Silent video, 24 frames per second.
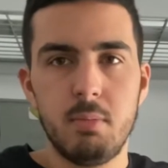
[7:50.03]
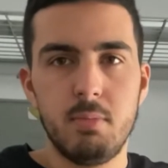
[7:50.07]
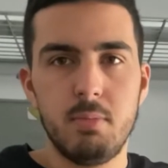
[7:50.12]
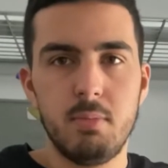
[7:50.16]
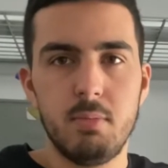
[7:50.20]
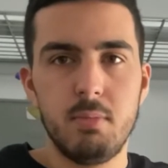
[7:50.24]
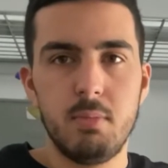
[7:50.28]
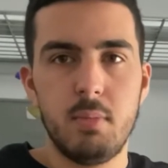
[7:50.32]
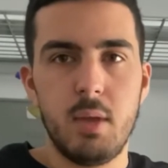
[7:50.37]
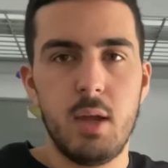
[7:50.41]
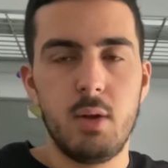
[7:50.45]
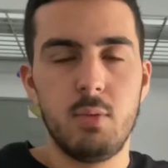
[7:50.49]

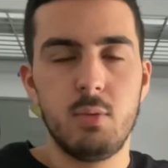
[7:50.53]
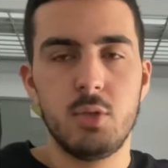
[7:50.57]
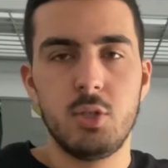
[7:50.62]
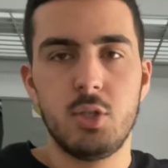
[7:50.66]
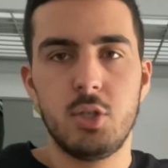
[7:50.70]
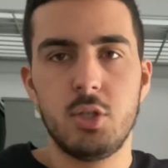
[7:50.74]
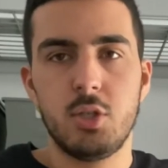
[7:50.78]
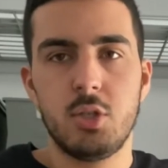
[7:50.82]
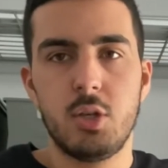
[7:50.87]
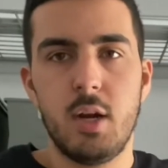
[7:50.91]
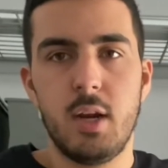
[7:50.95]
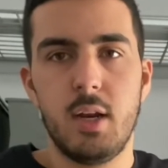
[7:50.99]
and was
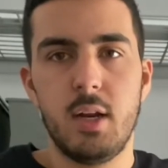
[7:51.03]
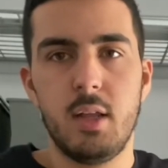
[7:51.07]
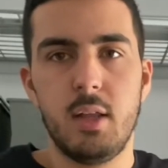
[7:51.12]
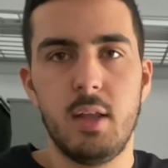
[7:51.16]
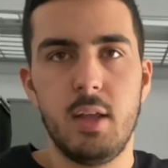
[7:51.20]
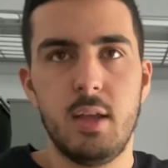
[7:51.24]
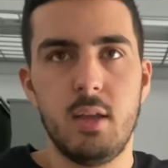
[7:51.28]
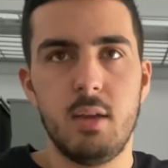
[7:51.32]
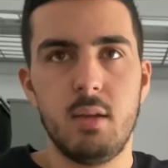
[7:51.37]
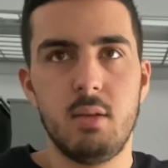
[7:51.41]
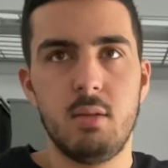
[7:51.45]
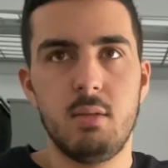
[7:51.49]
just trying to
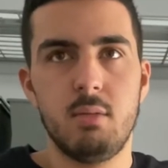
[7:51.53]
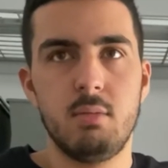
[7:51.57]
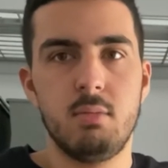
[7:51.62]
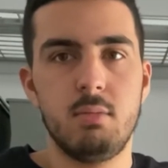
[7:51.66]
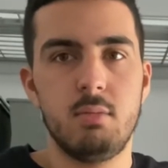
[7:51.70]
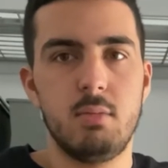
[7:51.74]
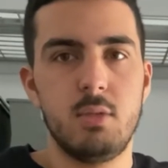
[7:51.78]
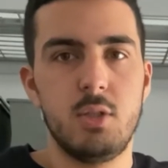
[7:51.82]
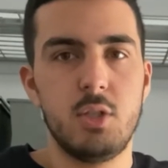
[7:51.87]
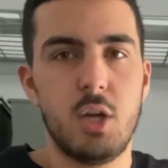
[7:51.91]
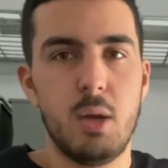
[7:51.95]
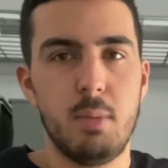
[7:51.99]
like
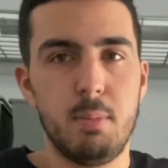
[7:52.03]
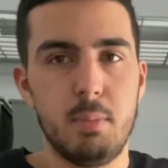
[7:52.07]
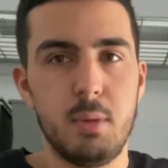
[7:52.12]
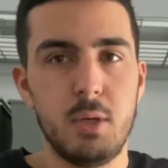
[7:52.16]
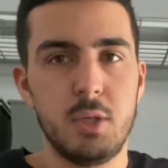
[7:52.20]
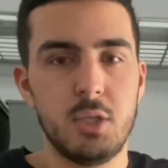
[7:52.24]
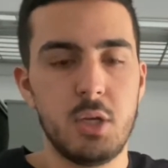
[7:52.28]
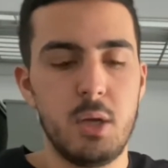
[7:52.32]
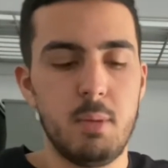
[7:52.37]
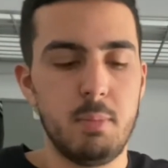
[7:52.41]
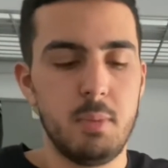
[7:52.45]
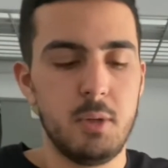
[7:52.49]
jump and
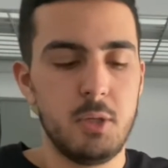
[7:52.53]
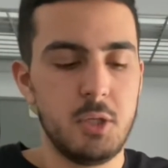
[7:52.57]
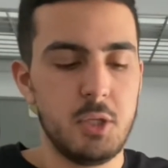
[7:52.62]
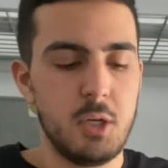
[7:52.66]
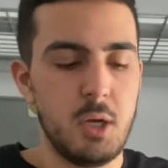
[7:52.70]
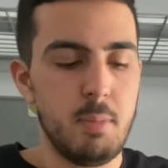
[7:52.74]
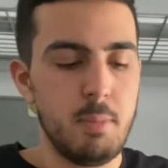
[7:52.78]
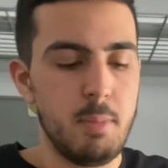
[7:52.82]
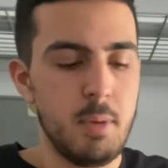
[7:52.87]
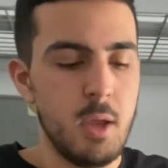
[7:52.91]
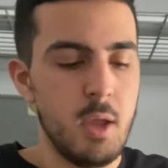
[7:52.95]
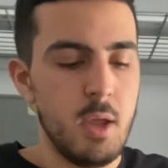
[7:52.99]
jump and
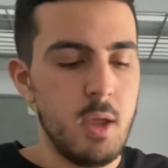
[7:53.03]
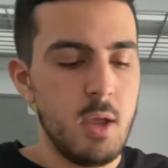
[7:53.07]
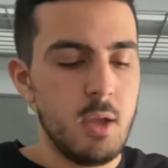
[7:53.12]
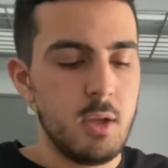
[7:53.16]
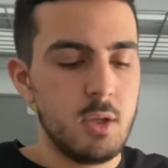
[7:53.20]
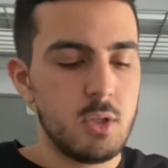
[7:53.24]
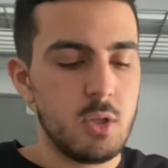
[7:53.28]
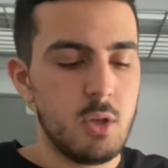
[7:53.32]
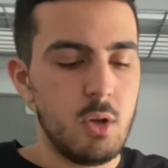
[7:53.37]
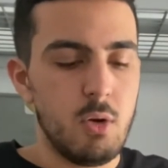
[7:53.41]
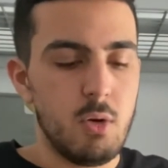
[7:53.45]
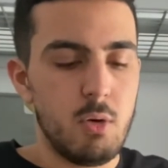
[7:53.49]
jump.
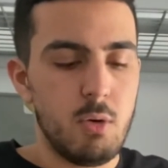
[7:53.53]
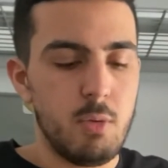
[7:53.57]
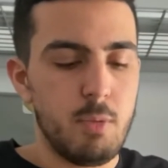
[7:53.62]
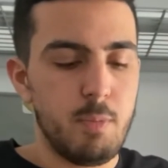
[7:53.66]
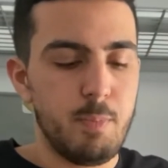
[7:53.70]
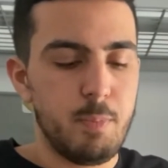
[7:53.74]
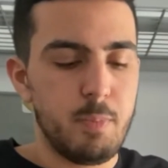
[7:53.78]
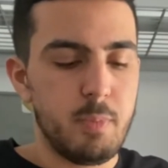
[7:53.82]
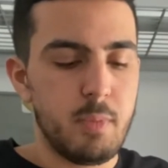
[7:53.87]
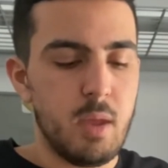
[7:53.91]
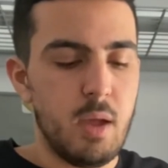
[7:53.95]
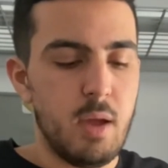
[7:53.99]
So
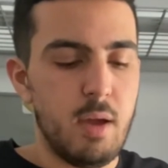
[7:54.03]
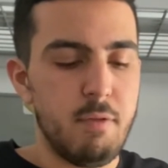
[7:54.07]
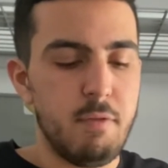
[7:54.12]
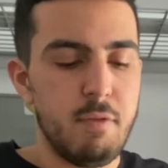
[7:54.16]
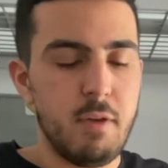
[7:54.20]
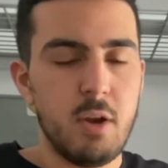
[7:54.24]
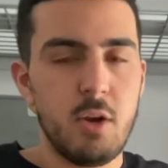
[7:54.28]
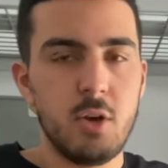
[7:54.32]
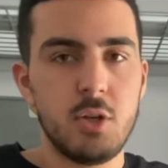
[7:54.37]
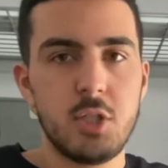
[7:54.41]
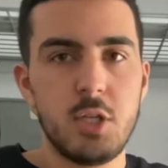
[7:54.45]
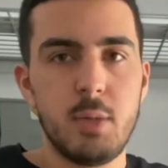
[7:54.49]
I
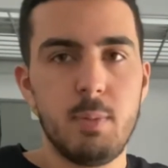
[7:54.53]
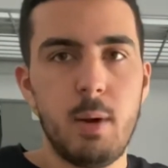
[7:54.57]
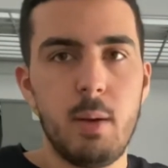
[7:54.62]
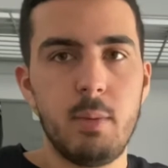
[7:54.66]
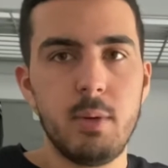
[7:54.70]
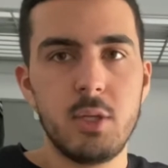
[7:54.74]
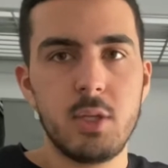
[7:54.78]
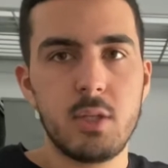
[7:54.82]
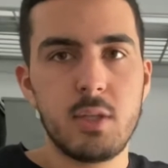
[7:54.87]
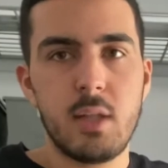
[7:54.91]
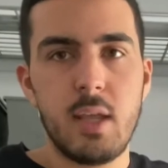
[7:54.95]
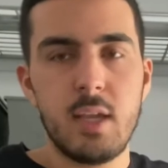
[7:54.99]
figured she probably
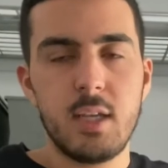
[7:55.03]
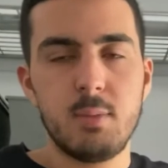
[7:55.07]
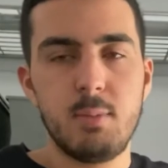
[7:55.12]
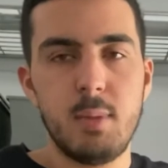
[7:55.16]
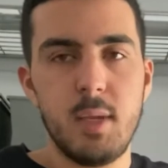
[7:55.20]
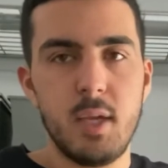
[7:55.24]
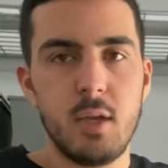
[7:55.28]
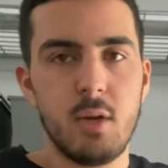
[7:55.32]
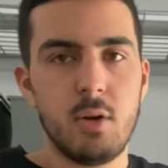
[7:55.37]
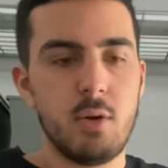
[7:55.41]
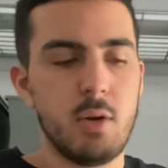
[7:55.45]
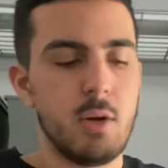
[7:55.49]
just likes being
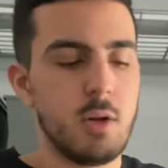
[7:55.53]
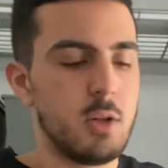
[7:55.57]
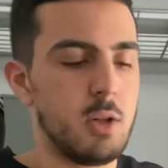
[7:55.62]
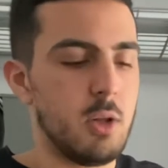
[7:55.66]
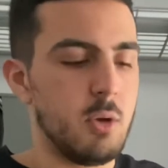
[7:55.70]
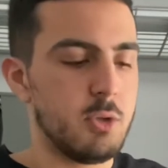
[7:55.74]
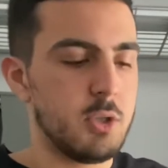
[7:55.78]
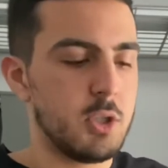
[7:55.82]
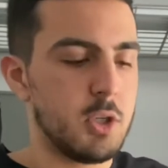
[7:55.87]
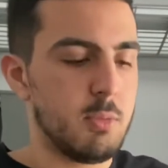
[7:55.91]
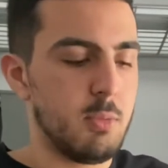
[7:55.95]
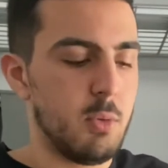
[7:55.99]
in her
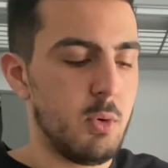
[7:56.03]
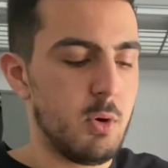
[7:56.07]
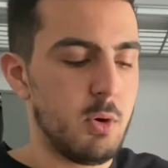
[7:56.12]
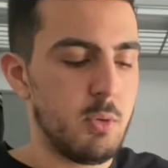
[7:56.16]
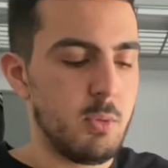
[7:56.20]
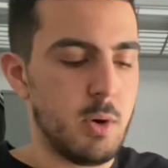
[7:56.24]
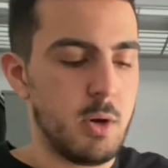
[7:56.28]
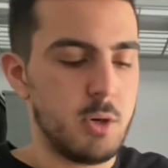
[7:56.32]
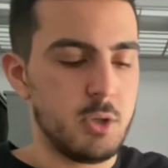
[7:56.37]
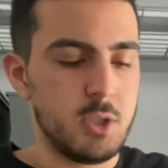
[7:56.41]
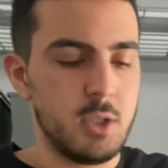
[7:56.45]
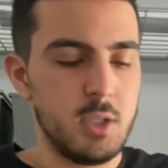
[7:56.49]
enclosure more
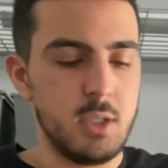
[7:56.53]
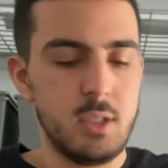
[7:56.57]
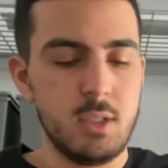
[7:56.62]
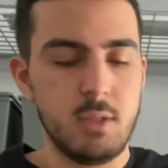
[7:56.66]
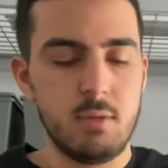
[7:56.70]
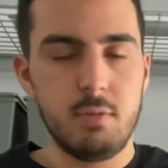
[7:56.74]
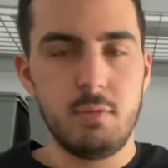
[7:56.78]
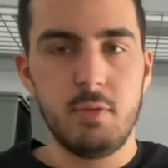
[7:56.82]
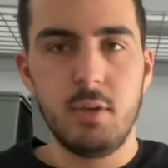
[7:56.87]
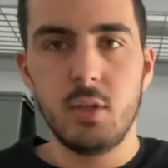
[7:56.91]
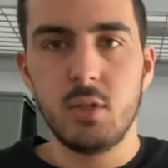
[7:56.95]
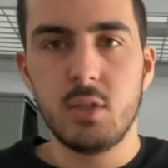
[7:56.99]
where she
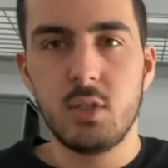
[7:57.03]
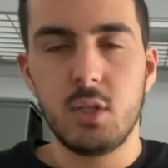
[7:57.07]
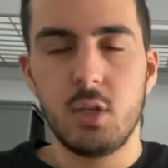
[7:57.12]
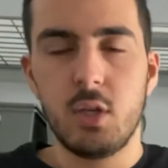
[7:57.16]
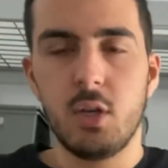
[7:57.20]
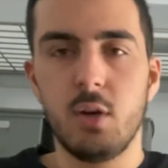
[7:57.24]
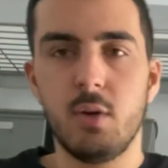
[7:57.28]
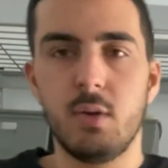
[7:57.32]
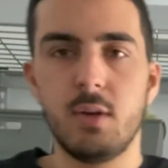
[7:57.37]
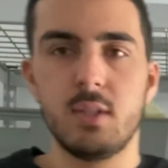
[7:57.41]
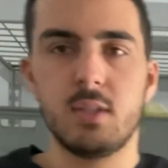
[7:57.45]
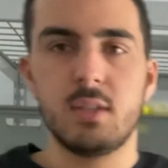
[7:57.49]
feels
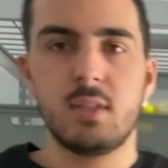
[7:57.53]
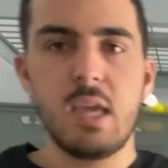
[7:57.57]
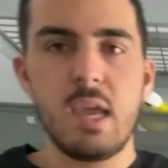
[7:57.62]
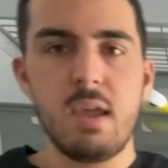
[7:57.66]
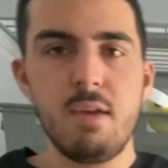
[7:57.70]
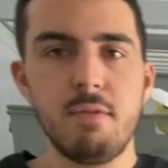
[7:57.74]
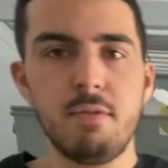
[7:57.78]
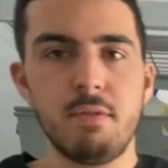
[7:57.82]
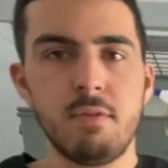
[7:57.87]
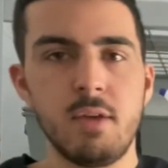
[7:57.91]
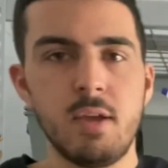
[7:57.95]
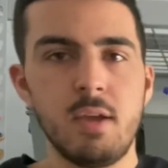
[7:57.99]
secure and
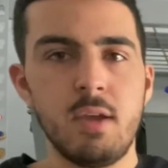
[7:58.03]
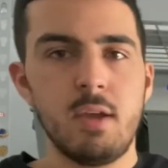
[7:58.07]
safe.